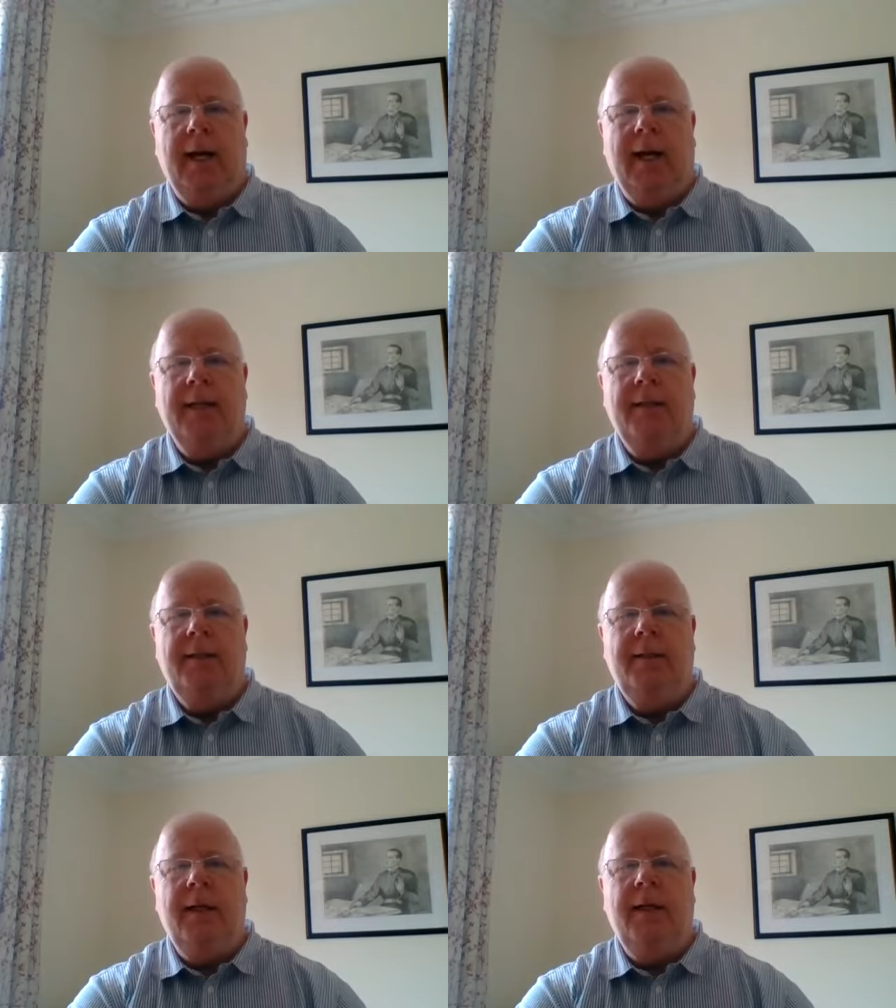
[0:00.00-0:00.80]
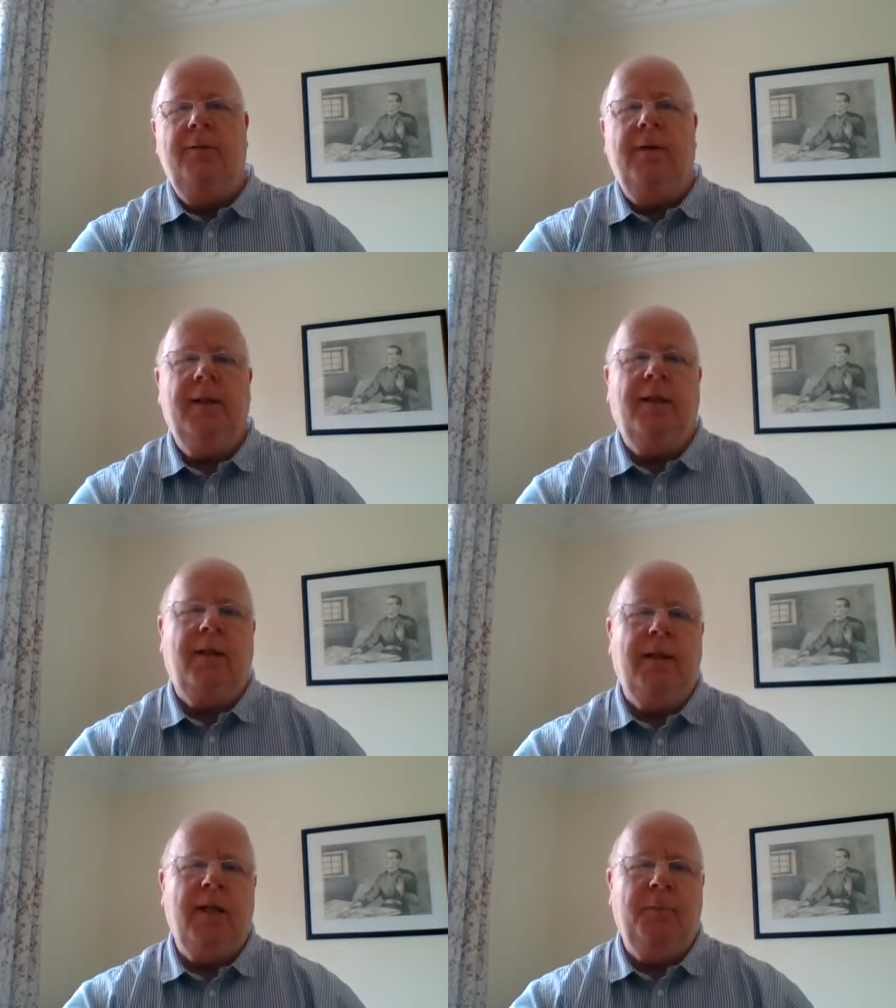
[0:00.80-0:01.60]
And in a very
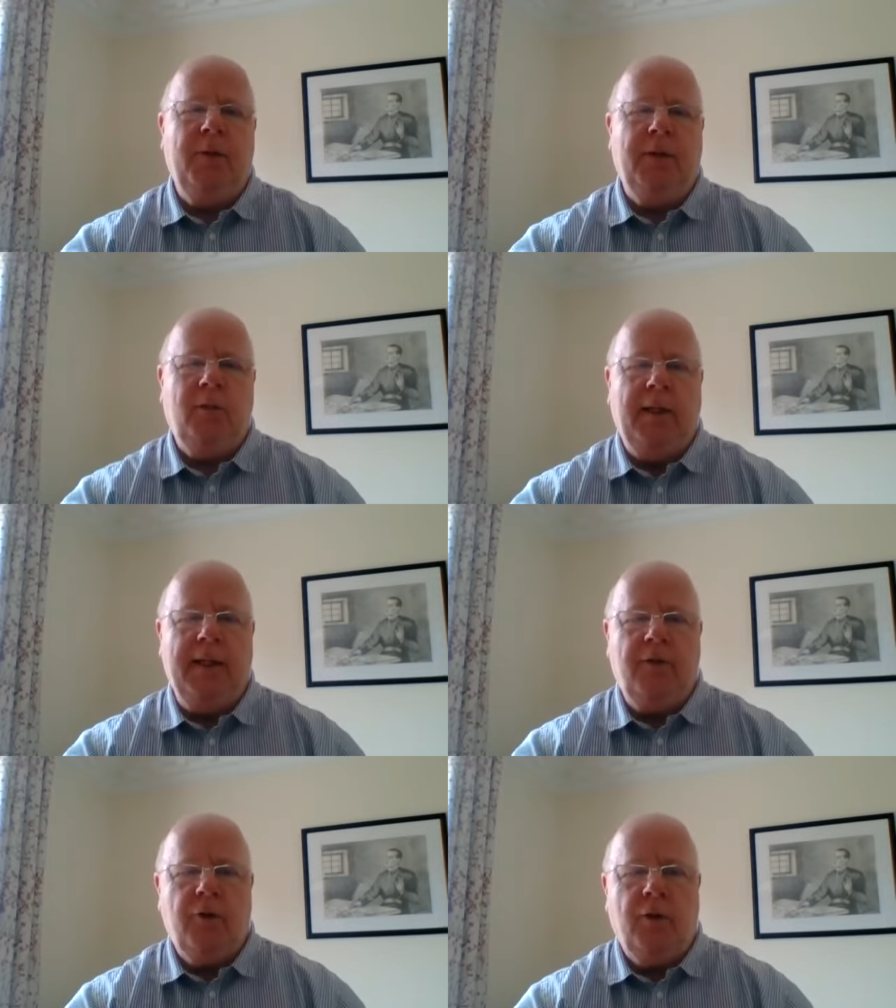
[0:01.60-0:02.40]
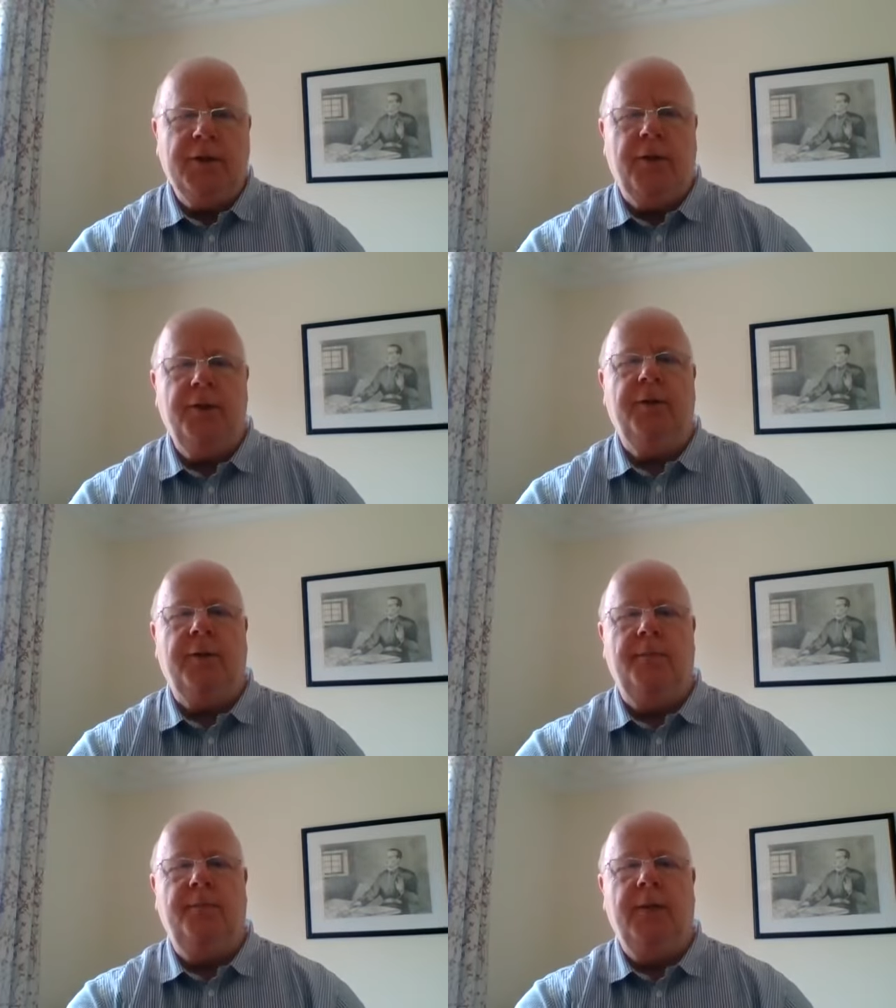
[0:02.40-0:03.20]
therapeutic way, he draws out of
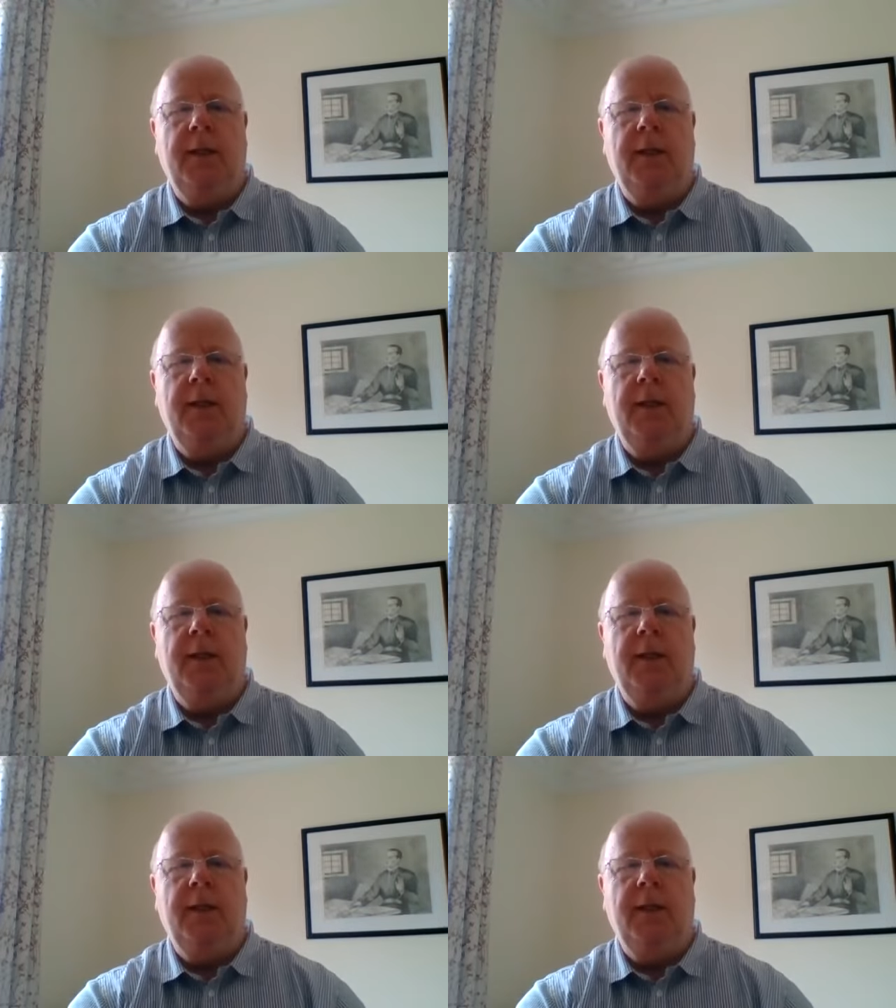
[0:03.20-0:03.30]
them